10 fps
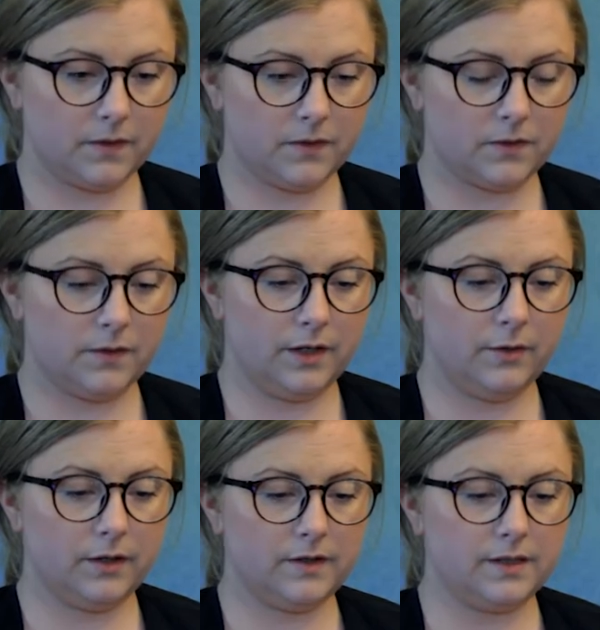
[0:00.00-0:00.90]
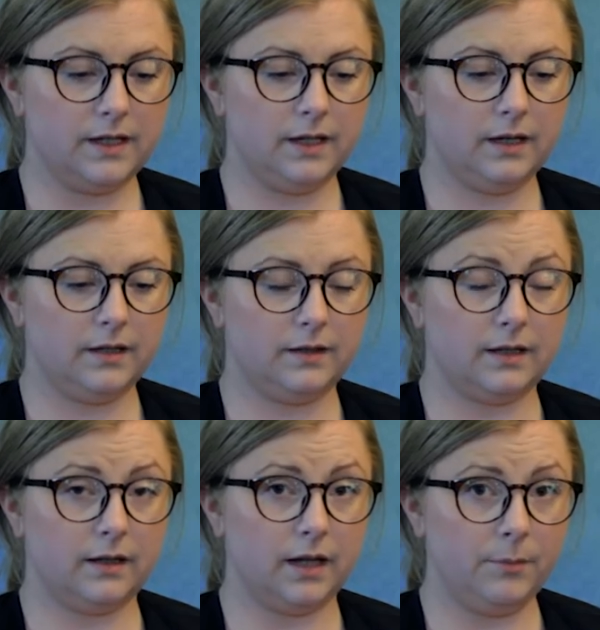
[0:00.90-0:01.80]
So here you can see the
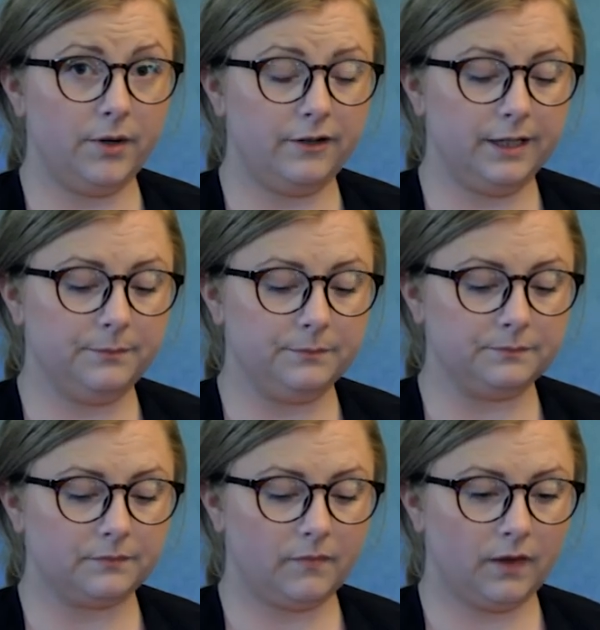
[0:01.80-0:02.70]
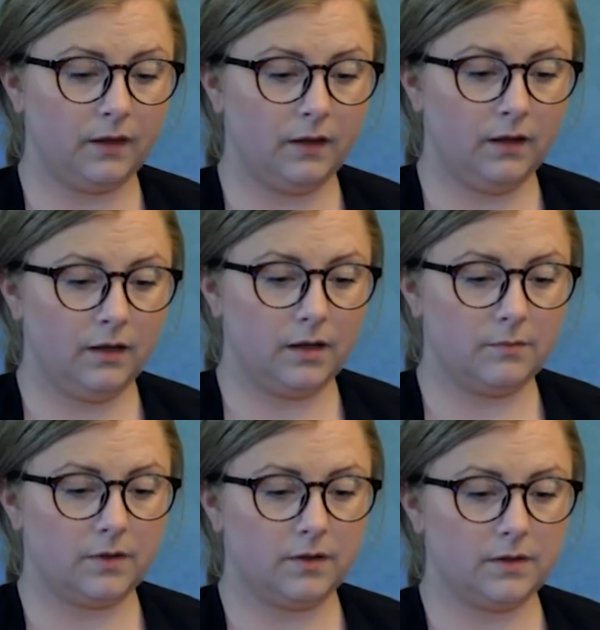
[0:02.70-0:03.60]
library.
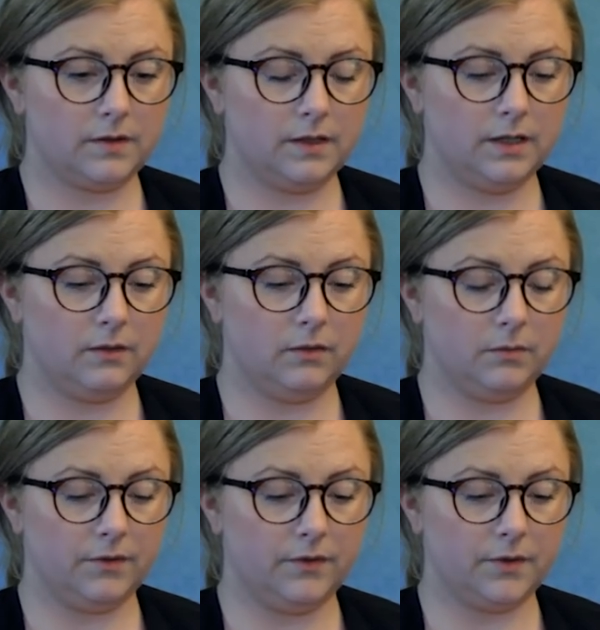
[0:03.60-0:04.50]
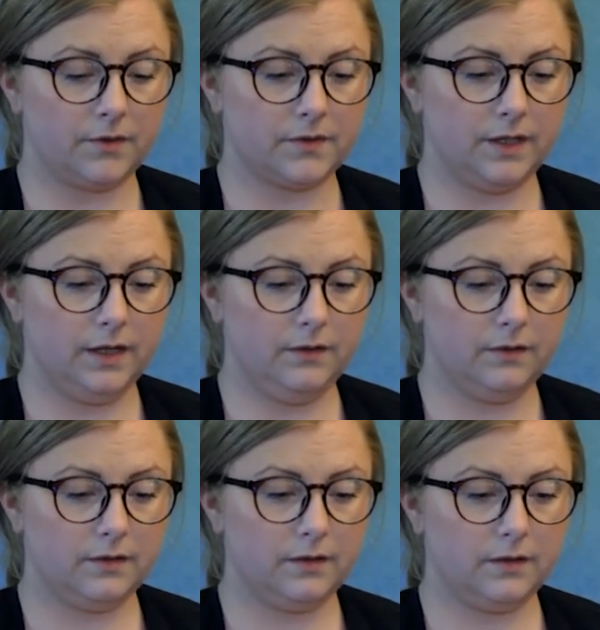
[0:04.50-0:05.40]
I'm gonna see all my photos here.
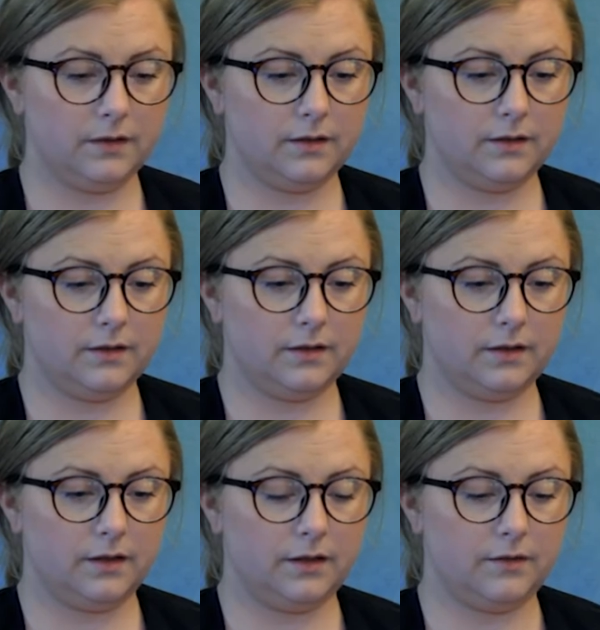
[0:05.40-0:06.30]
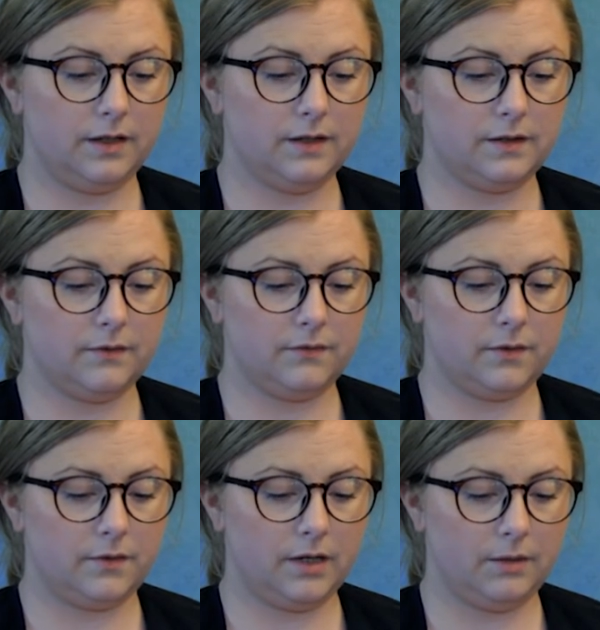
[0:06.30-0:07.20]
Here is the
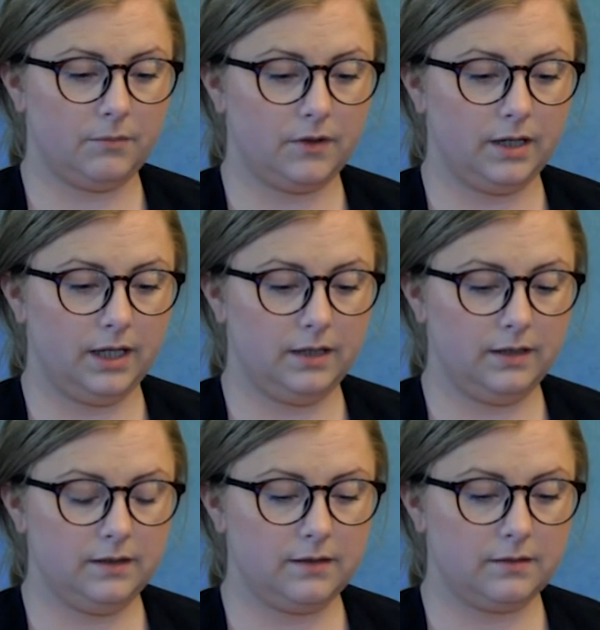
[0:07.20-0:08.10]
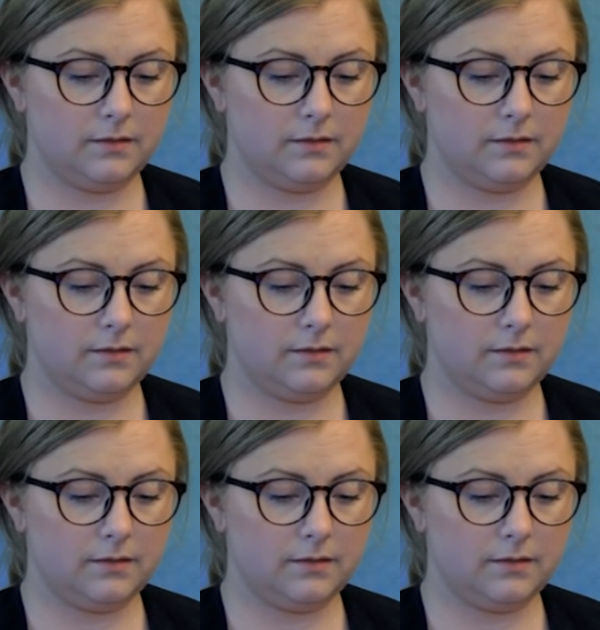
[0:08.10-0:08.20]
photo I'm gonna edit.